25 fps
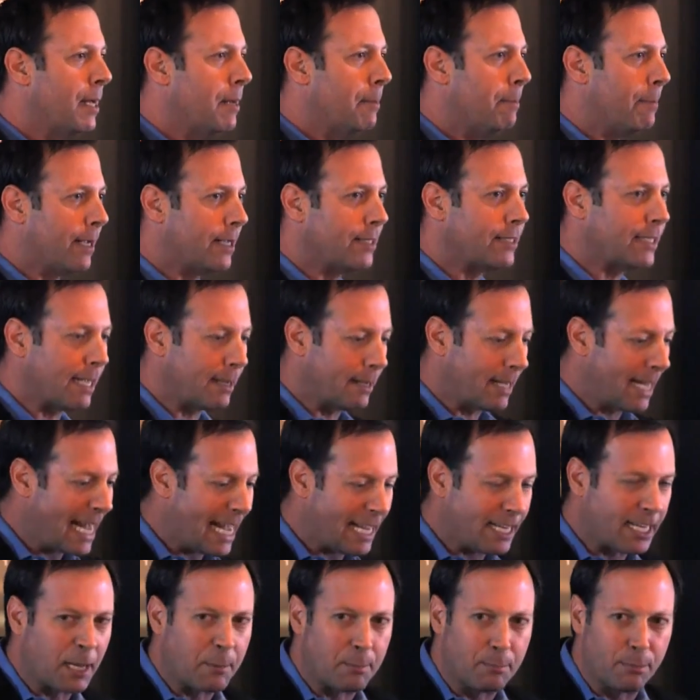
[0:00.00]
because I
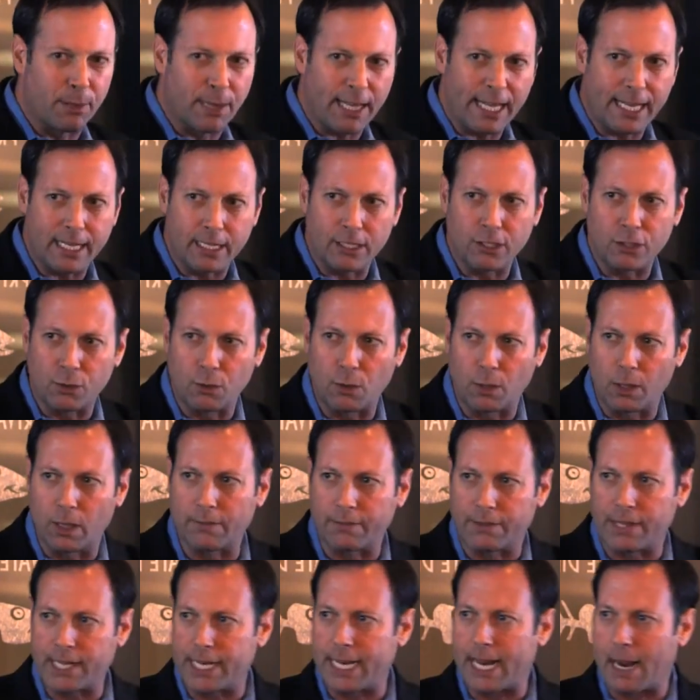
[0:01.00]
had complete control
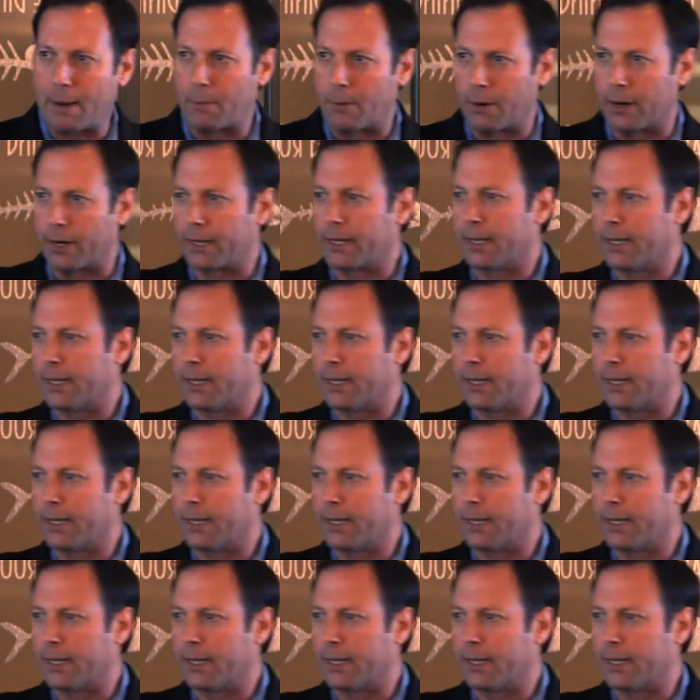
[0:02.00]
over the network.